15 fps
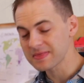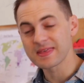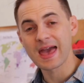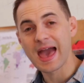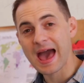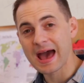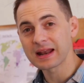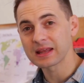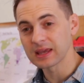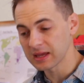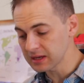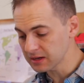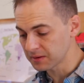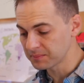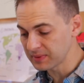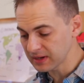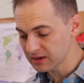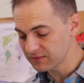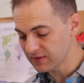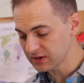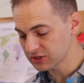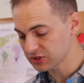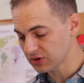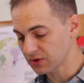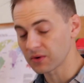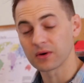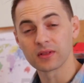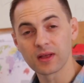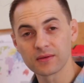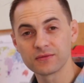and add in a big adventure
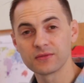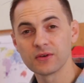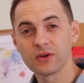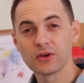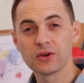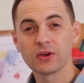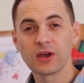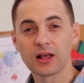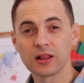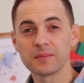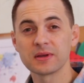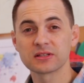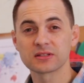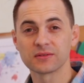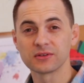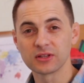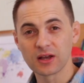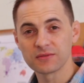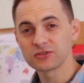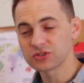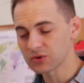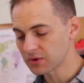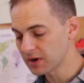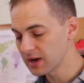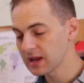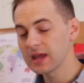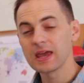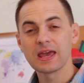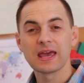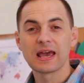or love elements of a love story,
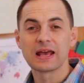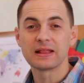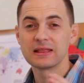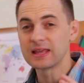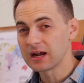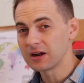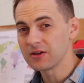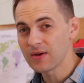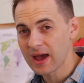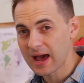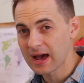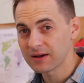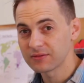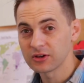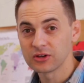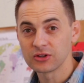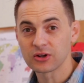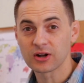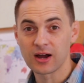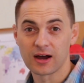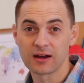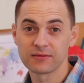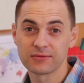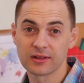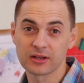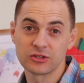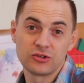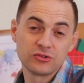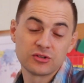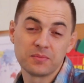and there you have your
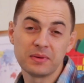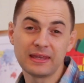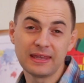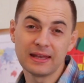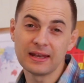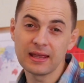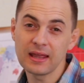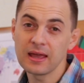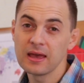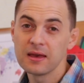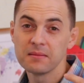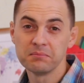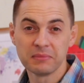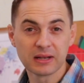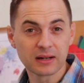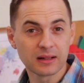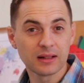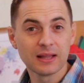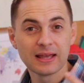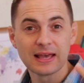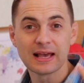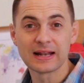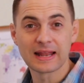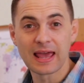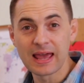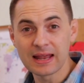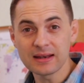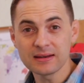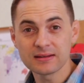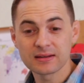conflict. Choose a beginning, middle, and
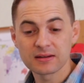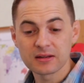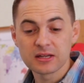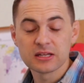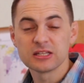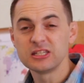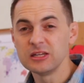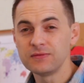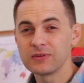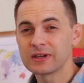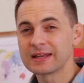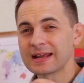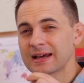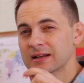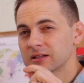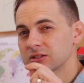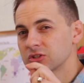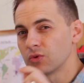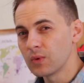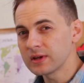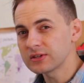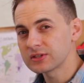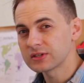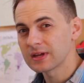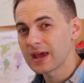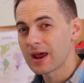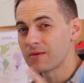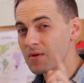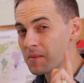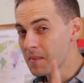end. See if you can add a twist,
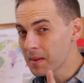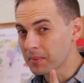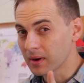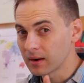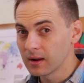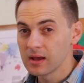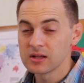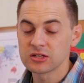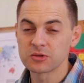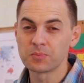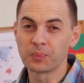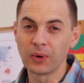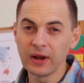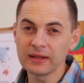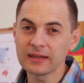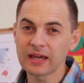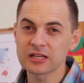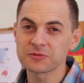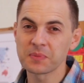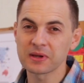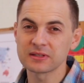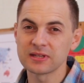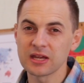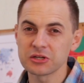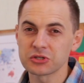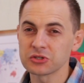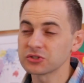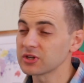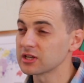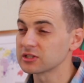and remember to break
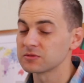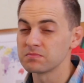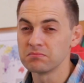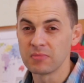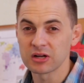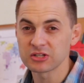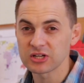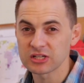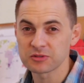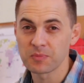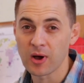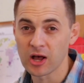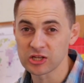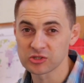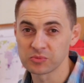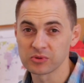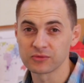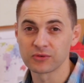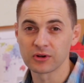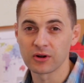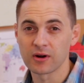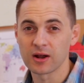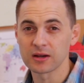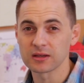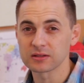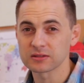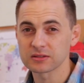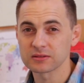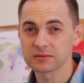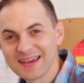expectations as much as possible for your
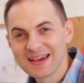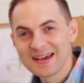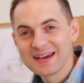audience.